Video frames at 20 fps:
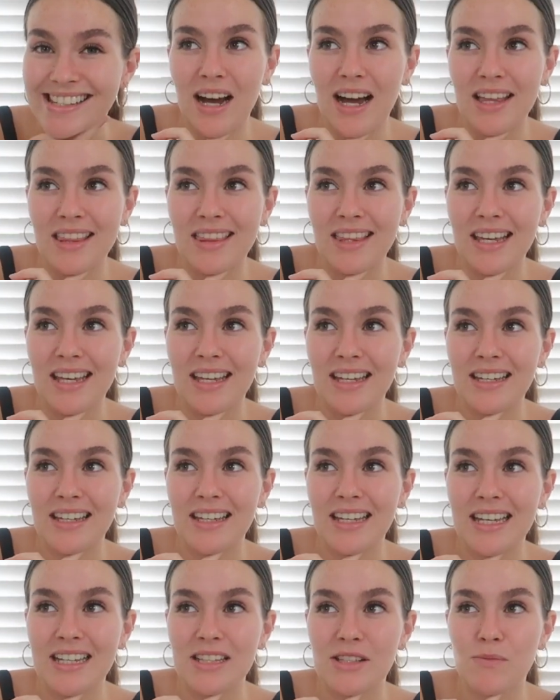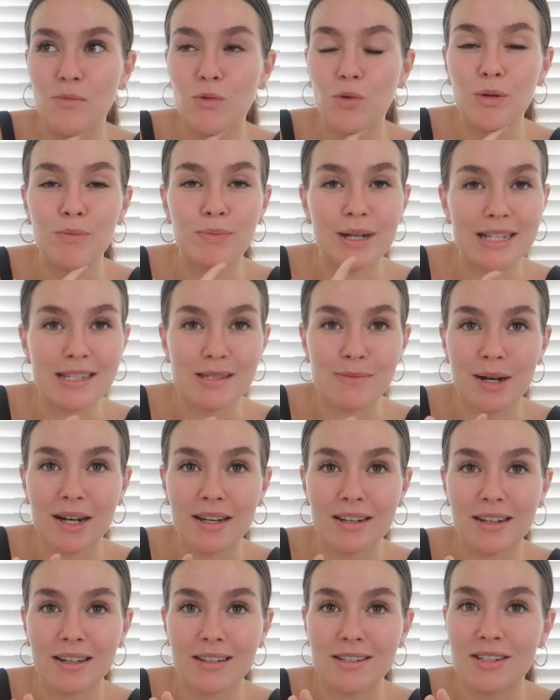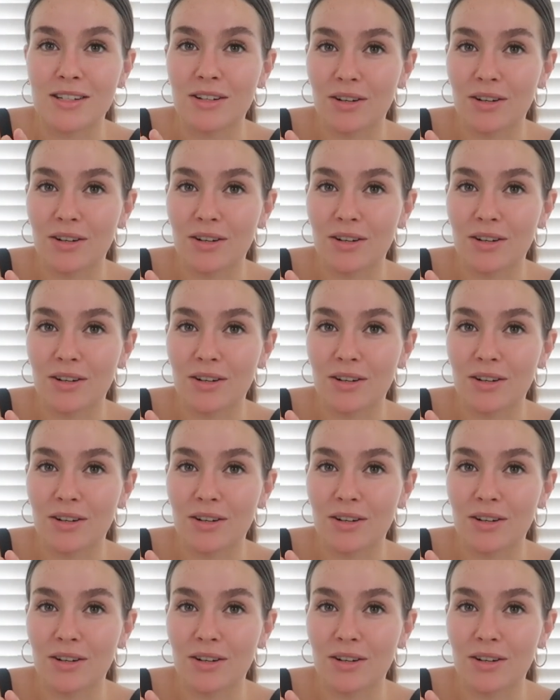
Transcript: I think it would be smarter